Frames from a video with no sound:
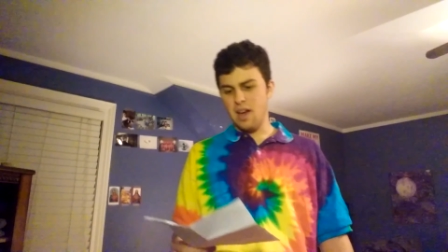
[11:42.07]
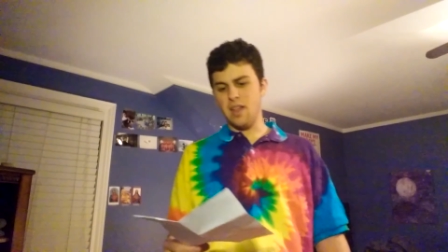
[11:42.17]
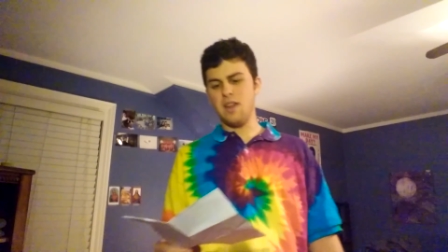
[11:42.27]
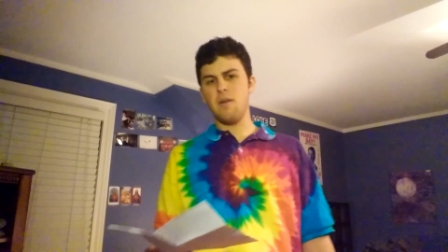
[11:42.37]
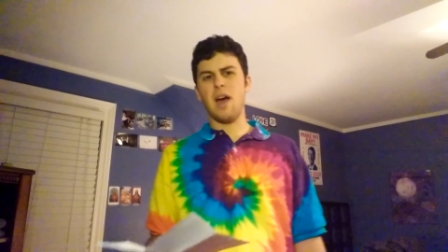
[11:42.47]

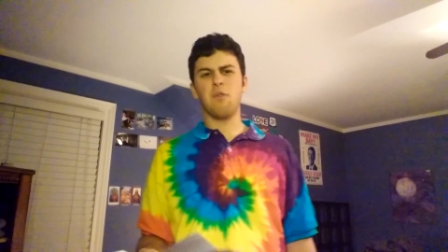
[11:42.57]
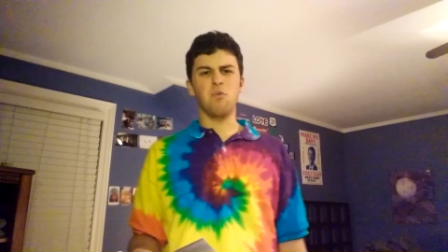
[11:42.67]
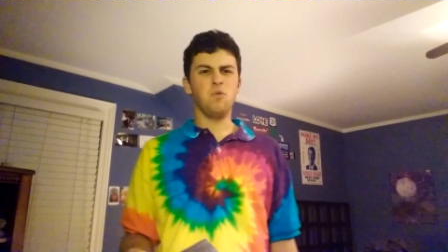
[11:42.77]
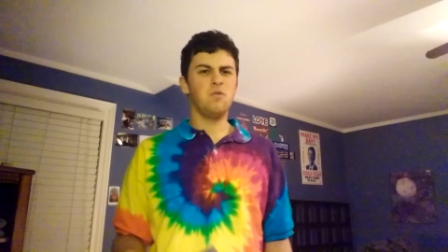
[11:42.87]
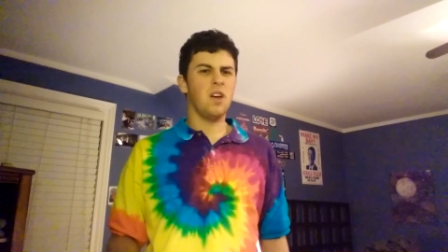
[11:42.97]
And then you had
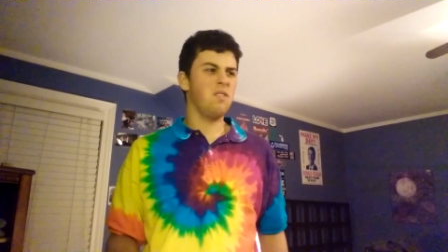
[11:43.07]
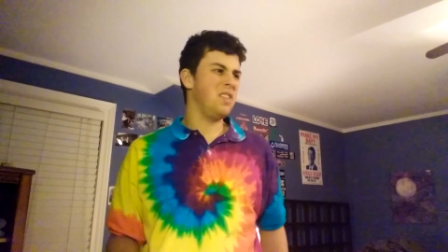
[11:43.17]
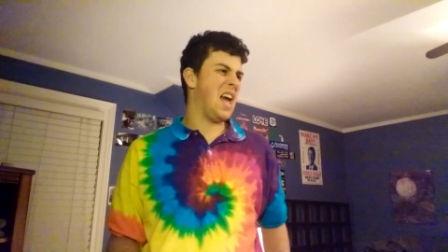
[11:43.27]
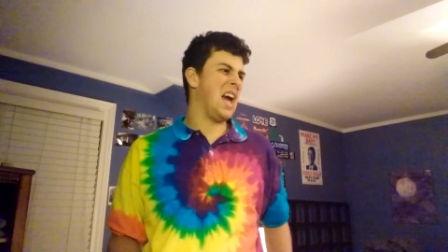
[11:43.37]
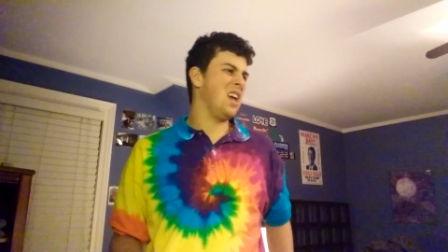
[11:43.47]
Rusev
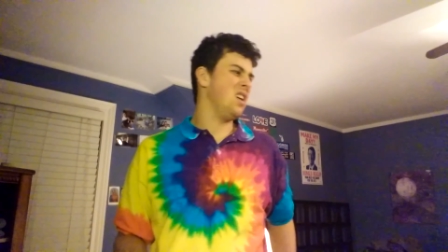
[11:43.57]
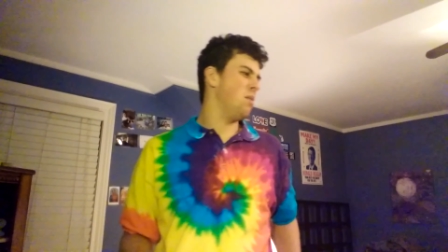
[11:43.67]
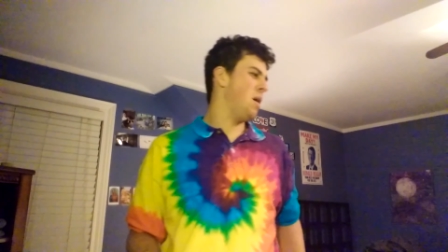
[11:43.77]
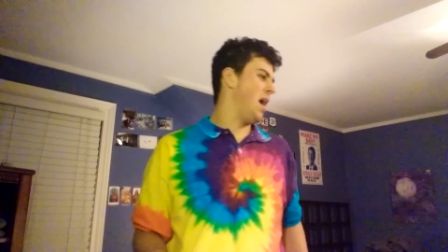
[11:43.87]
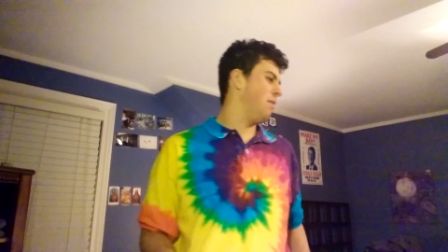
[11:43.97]
attacking
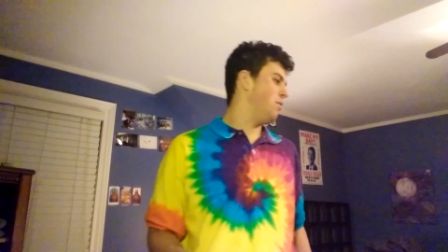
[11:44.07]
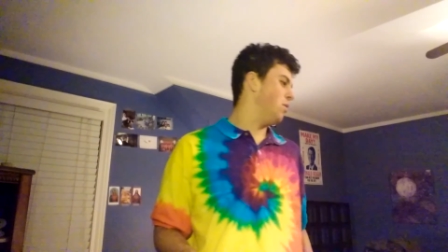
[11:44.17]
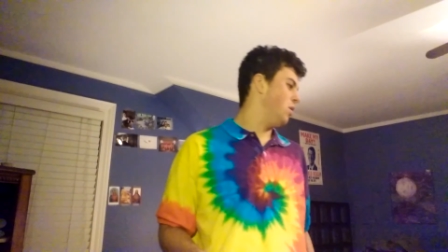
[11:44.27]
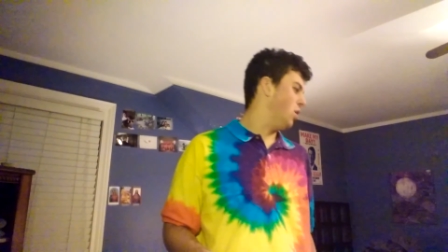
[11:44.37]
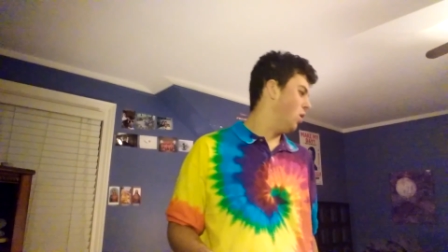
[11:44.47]
him
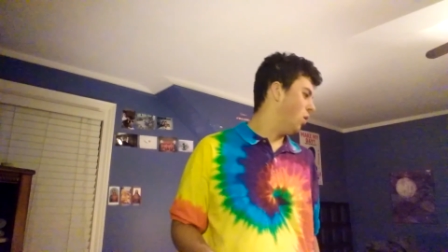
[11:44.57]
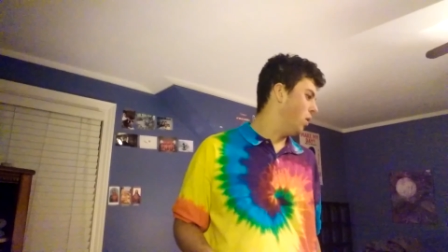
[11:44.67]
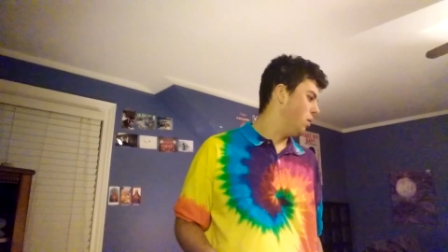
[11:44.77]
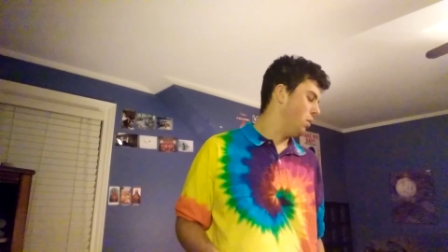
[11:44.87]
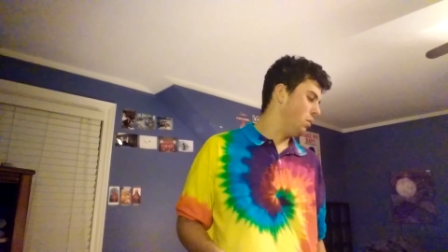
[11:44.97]
after, you
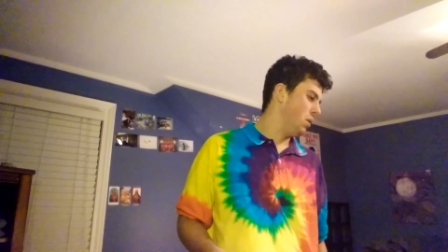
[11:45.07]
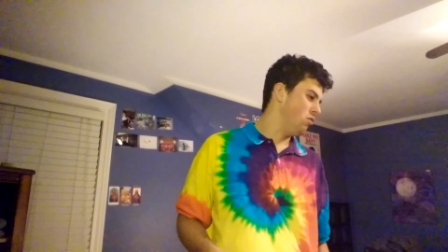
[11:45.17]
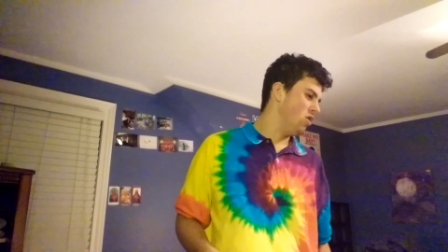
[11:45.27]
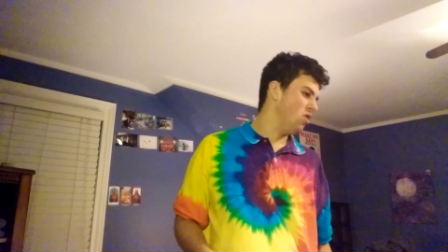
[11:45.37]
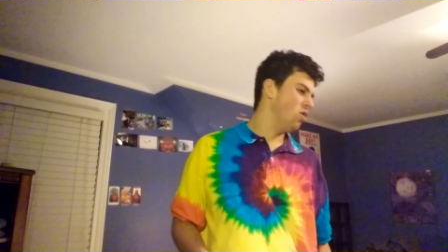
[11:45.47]
know, with, with
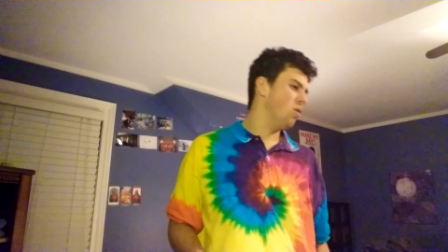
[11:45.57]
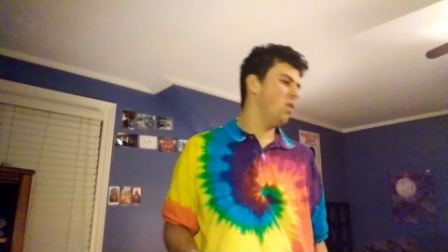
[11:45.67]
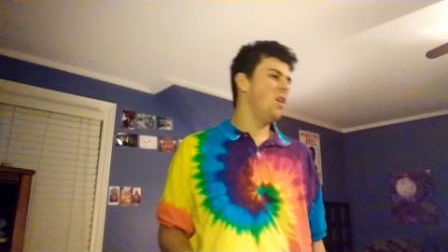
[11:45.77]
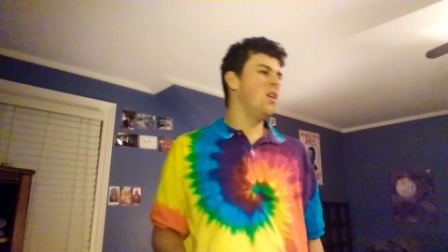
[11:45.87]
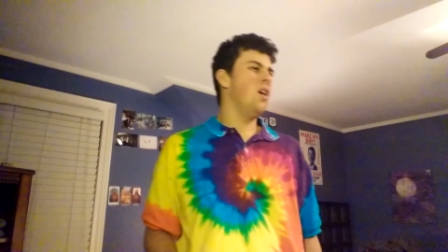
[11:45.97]
Jinder.
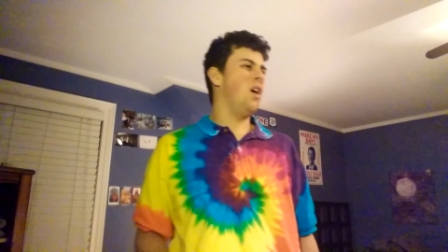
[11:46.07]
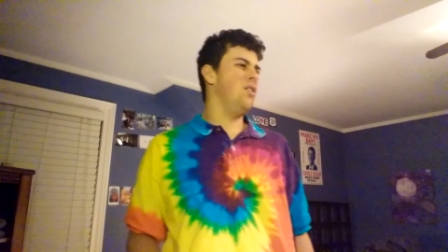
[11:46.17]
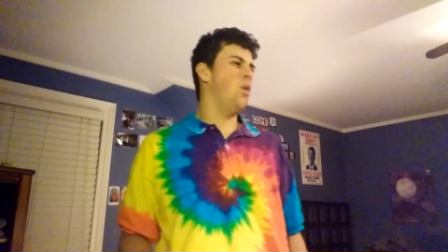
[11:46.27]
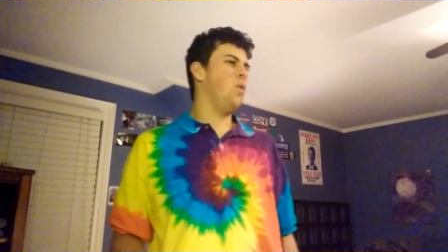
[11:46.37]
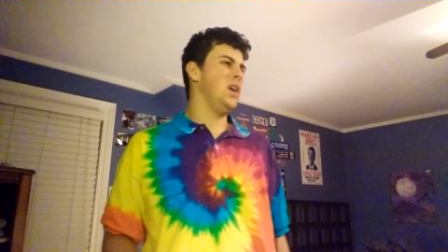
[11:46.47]
Uh,
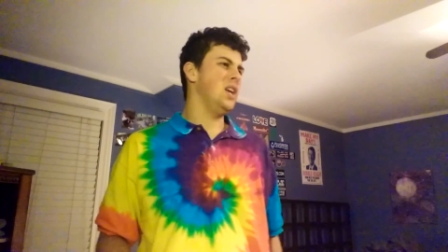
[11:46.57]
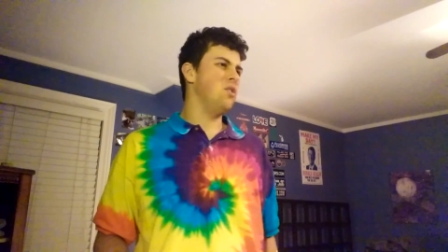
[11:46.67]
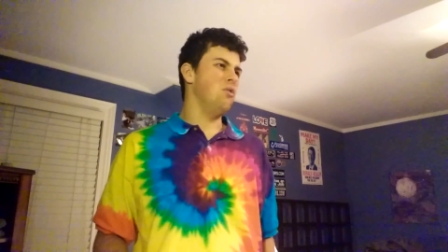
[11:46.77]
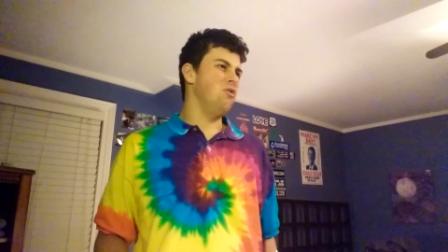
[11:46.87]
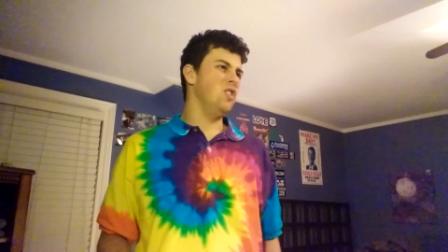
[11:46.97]
don't
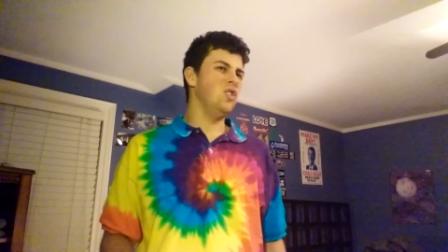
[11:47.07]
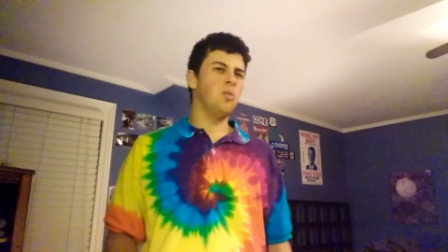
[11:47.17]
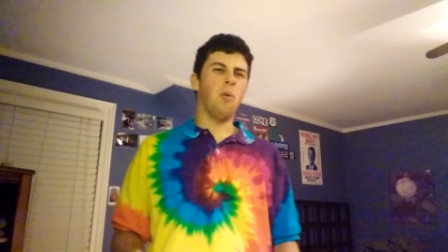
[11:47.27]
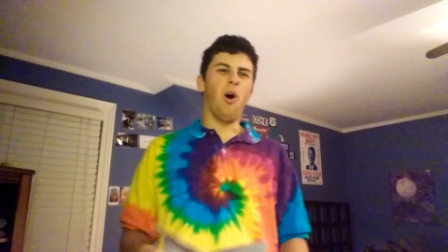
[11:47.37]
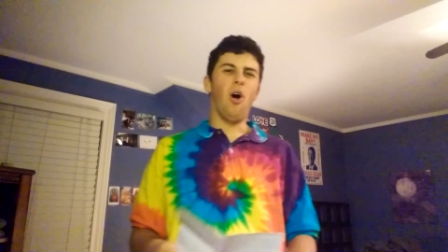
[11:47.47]
hinder
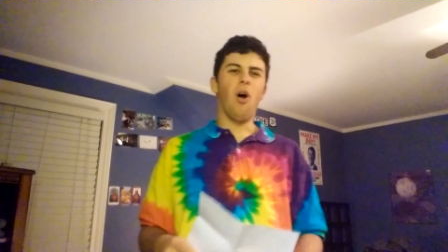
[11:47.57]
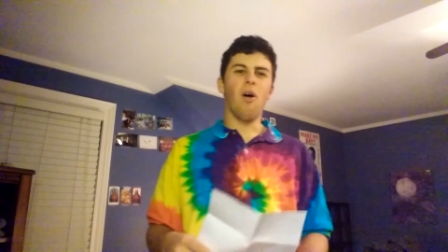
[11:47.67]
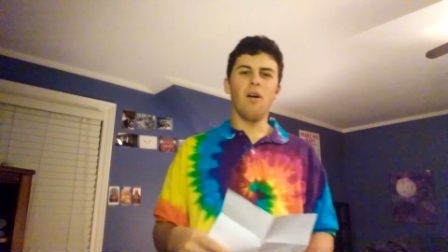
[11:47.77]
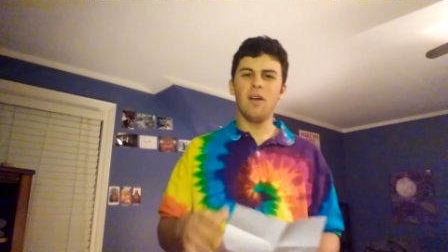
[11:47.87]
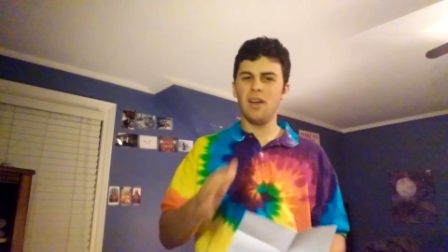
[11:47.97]
Jinder Mahal.